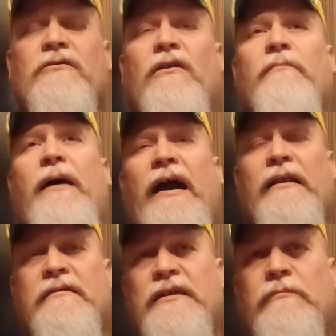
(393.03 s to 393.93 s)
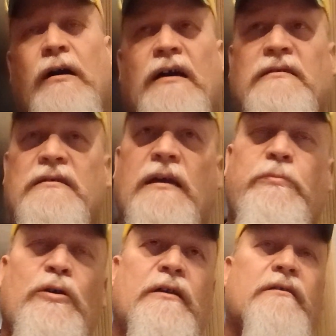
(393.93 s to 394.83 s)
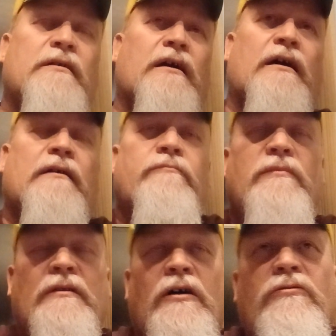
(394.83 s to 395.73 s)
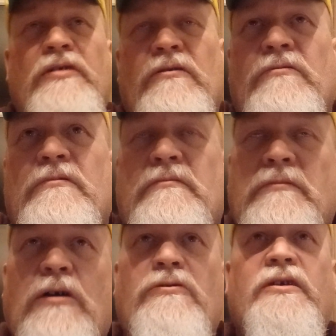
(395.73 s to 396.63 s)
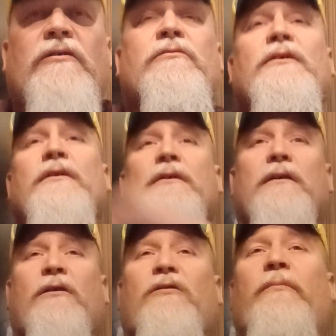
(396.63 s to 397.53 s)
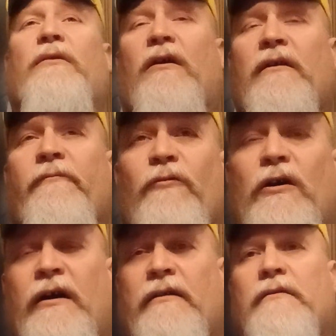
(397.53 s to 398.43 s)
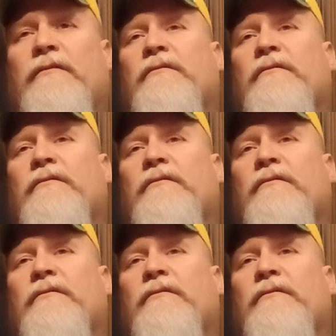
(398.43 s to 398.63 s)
on the back of the seed boxes. I put no-till equipment on the front.